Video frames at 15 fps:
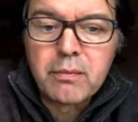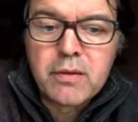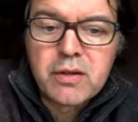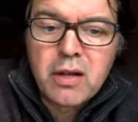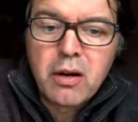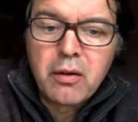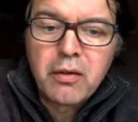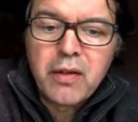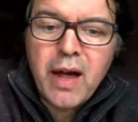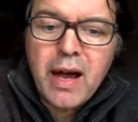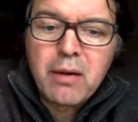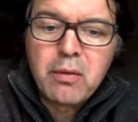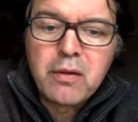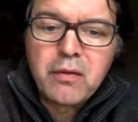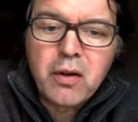So
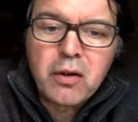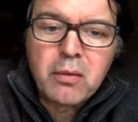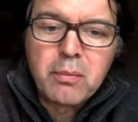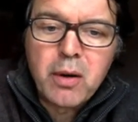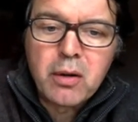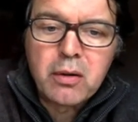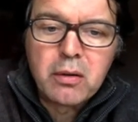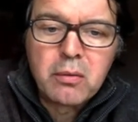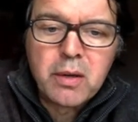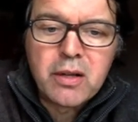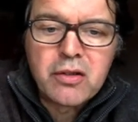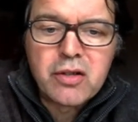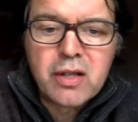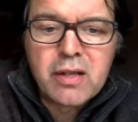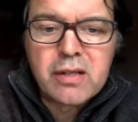there we've got a model
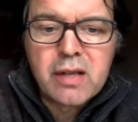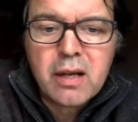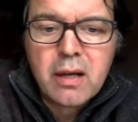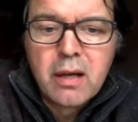which is